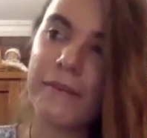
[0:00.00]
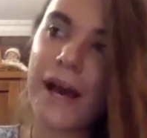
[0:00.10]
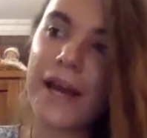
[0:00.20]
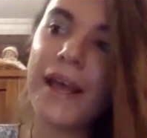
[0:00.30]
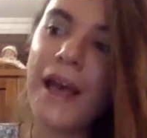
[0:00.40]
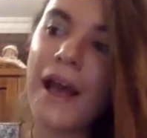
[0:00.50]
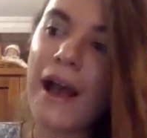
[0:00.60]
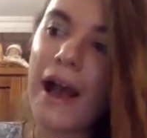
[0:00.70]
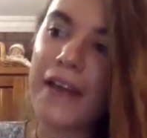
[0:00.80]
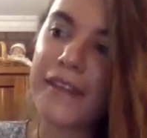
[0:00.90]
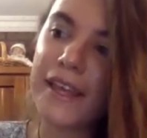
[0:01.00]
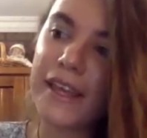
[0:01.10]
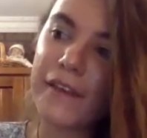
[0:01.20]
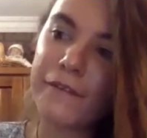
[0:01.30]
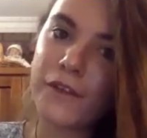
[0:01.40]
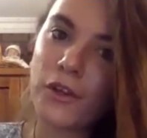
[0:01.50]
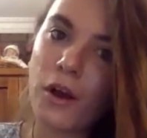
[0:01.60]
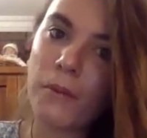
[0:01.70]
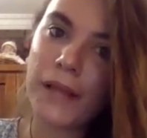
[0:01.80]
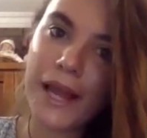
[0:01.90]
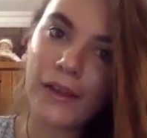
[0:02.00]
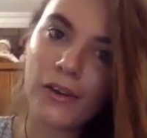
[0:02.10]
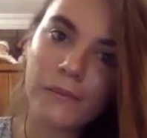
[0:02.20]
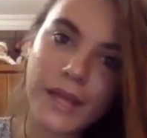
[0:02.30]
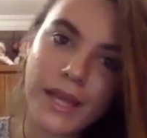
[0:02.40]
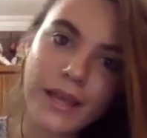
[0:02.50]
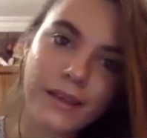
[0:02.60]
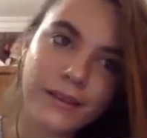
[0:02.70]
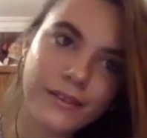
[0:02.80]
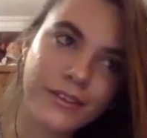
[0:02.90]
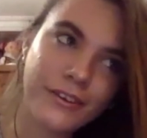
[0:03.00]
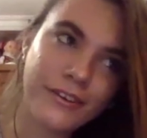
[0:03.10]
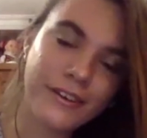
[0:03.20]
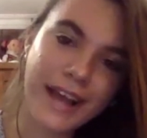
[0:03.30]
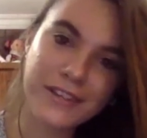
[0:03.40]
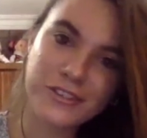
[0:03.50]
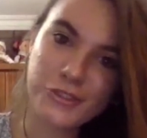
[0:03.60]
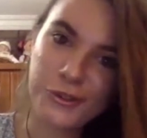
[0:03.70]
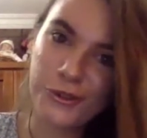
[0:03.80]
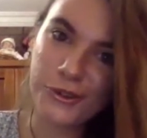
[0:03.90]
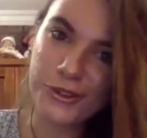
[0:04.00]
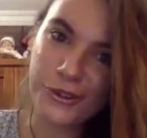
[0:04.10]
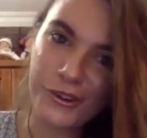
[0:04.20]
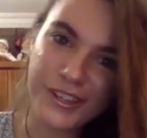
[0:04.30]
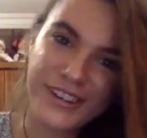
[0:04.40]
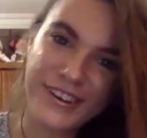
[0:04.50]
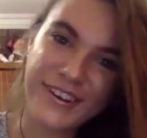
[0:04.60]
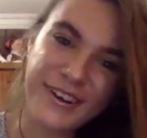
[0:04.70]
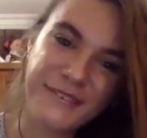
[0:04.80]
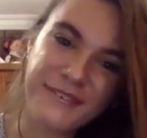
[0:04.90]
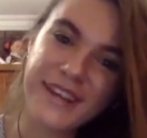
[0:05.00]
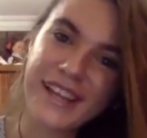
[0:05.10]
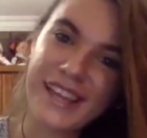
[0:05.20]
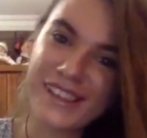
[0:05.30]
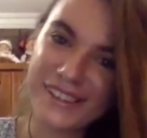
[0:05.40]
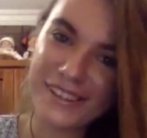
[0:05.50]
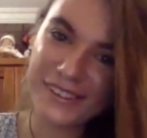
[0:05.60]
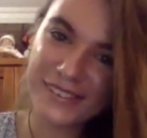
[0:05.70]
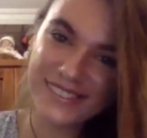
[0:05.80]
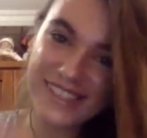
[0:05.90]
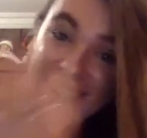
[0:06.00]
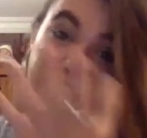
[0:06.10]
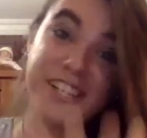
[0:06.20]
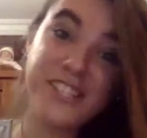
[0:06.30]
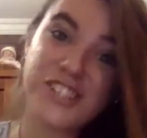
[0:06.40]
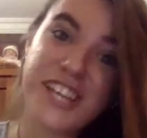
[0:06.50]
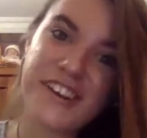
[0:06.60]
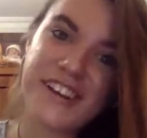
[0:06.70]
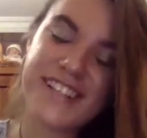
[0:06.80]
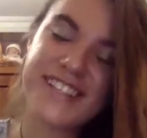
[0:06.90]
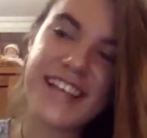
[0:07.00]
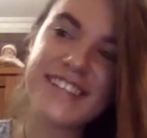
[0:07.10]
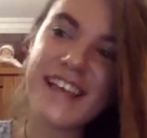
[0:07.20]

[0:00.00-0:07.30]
But I think if you're not planning on being, an astronaut or, a really, an engineer in a sense,